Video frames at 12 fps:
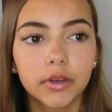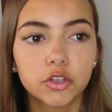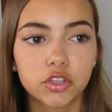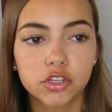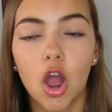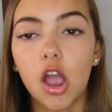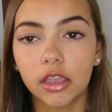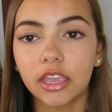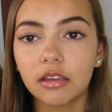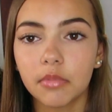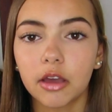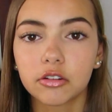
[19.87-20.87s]
just
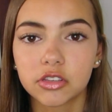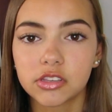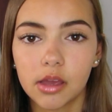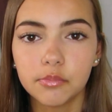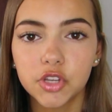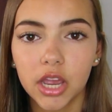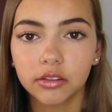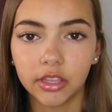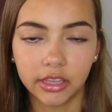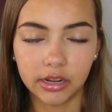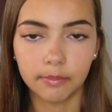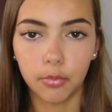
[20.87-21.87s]
talking about a subject,
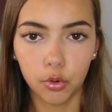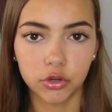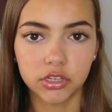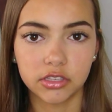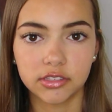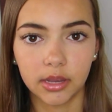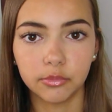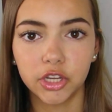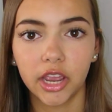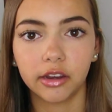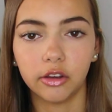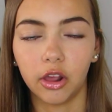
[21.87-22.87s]
like an important subject,